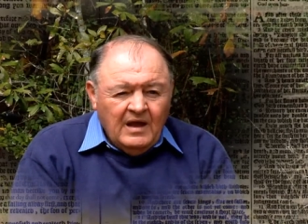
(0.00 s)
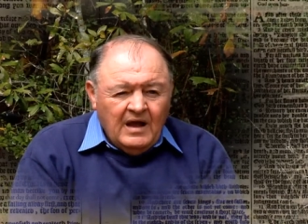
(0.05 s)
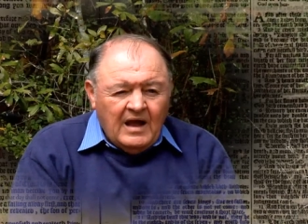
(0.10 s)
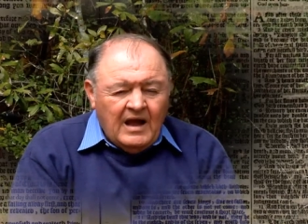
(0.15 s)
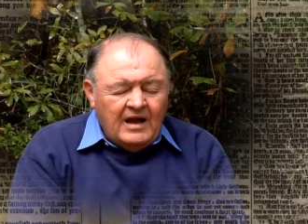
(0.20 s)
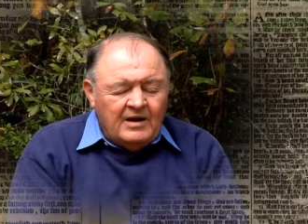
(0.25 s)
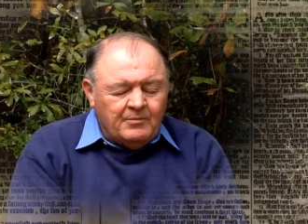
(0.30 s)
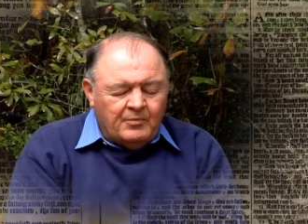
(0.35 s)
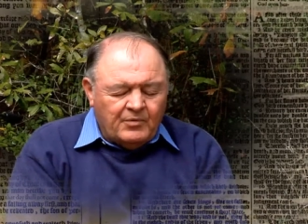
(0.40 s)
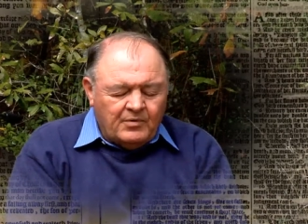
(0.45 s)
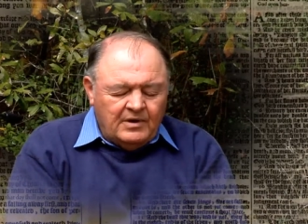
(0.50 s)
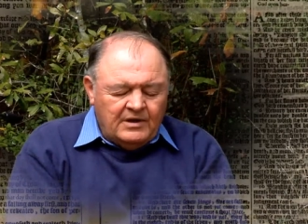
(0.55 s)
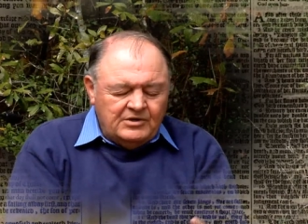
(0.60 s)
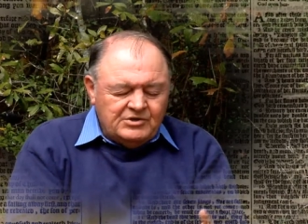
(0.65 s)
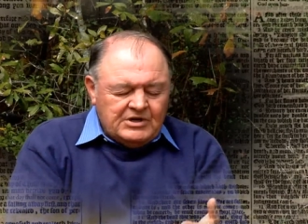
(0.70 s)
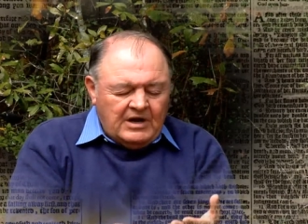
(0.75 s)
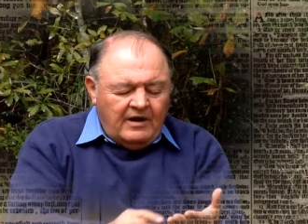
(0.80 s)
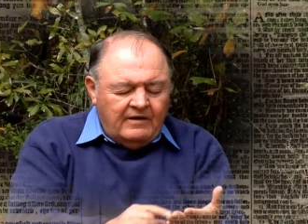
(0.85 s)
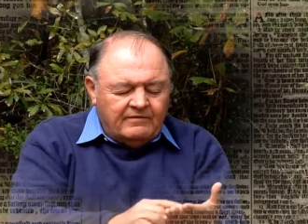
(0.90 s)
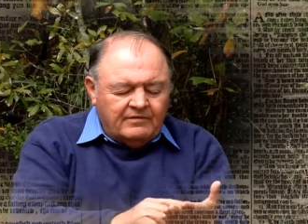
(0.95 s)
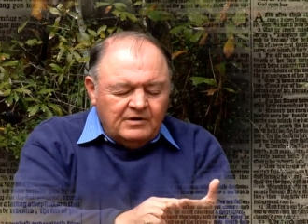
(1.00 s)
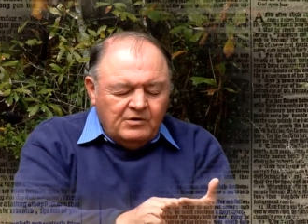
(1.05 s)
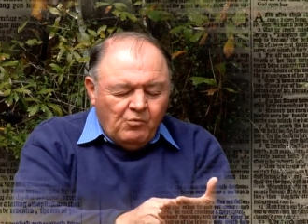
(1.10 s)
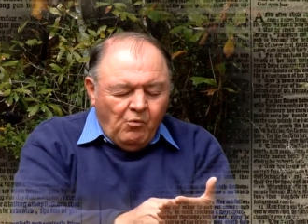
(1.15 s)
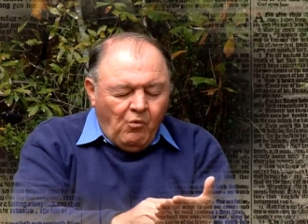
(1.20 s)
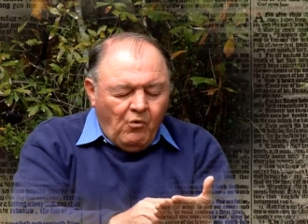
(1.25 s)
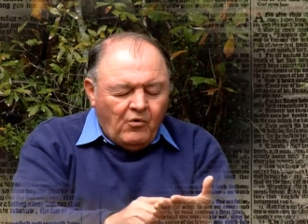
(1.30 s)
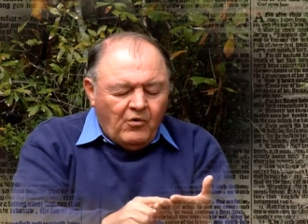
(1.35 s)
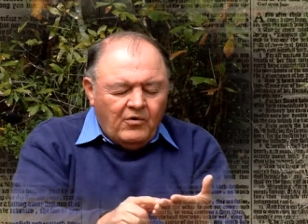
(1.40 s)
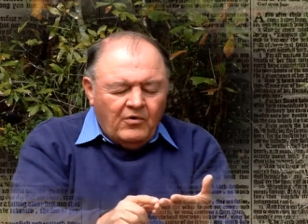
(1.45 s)
I preach every
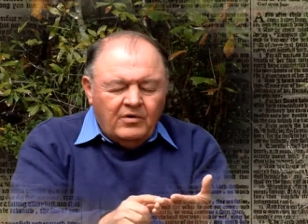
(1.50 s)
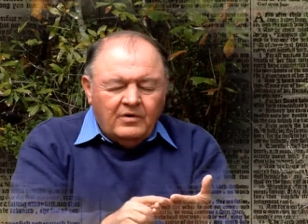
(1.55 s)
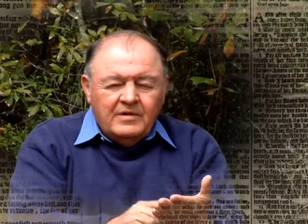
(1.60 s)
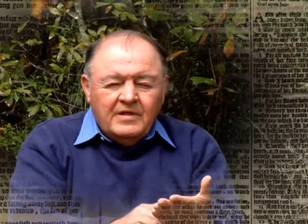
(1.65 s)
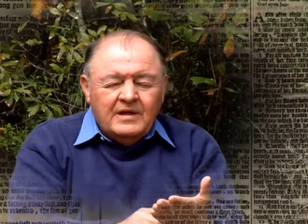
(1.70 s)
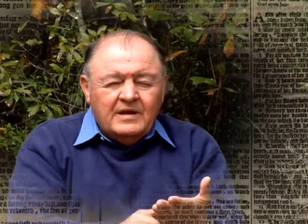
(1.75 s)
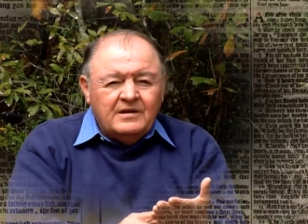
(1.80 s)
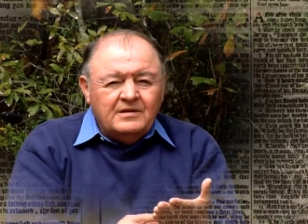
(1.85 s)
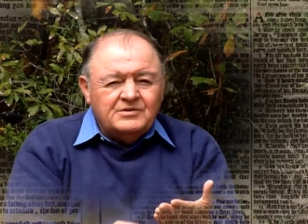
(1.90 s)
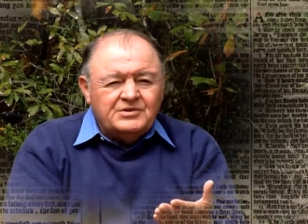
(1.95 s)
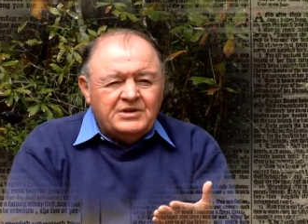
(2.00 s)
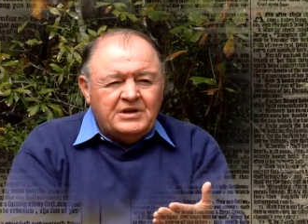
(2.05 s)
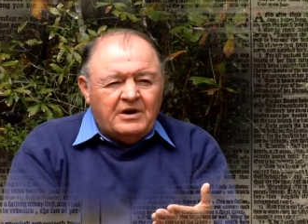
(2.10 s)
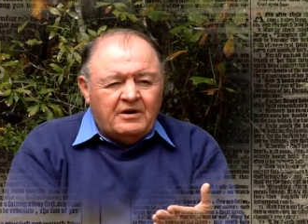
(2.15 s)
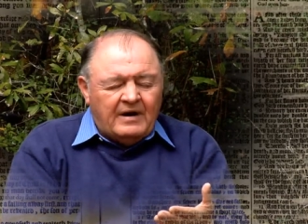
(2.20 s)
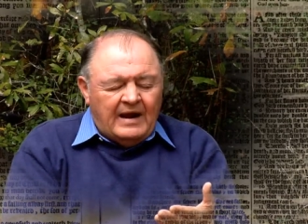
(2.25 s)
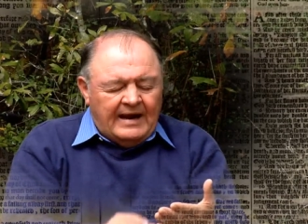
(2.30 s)
word that is there.